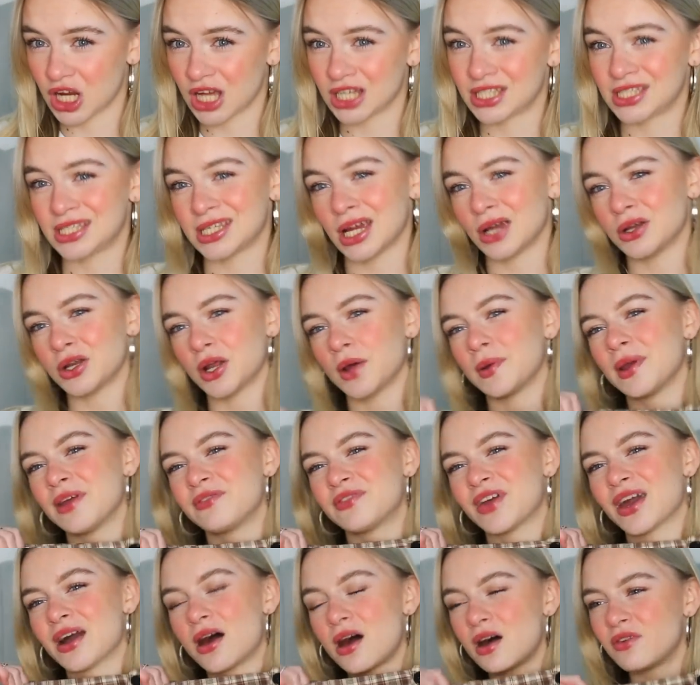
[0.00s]
I don't know
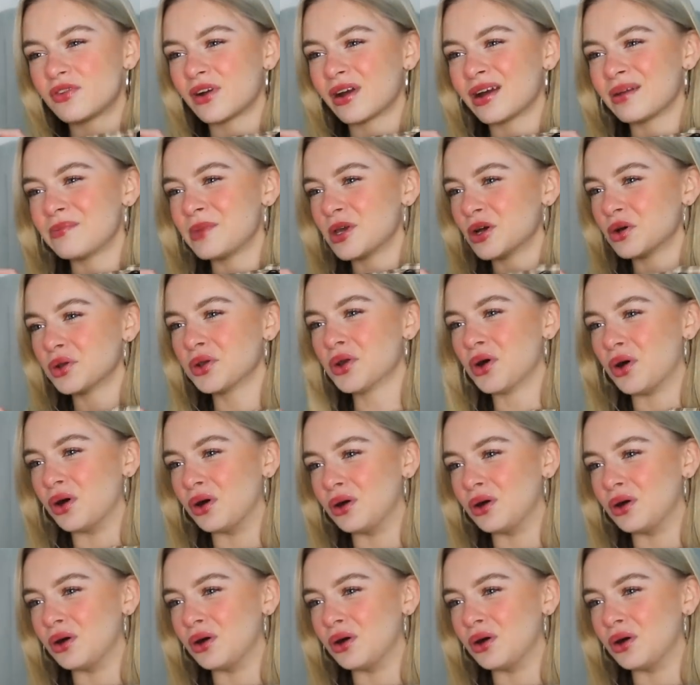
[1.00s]
if they are very me or not. I